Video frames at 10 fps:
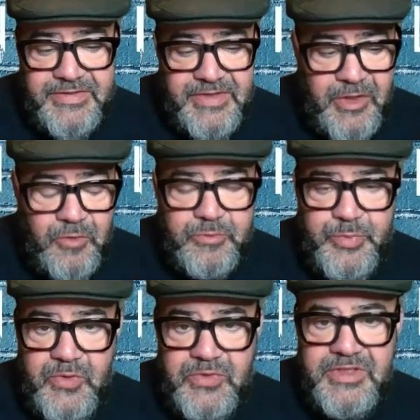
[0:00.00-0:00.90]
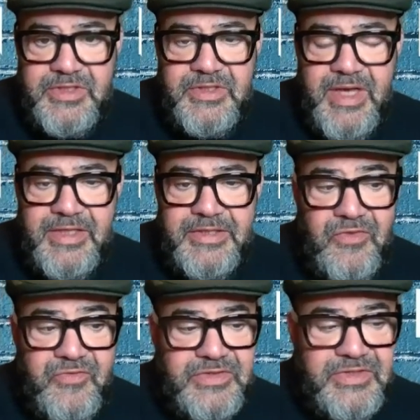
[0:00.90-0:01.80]
an old building, and
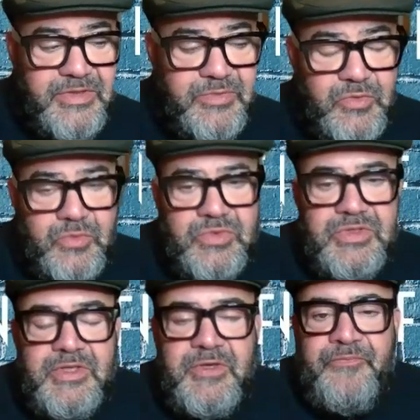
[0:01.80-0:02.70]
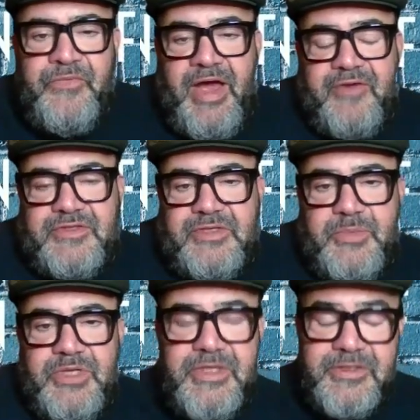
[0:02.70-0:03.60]
obviously it would have to
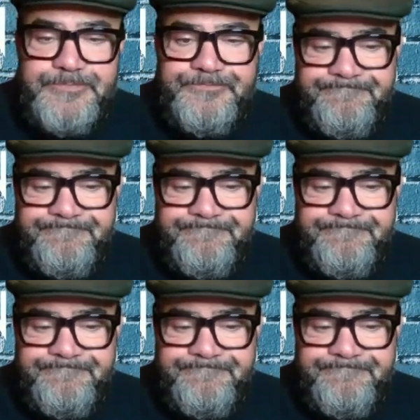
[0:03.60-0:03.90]
be,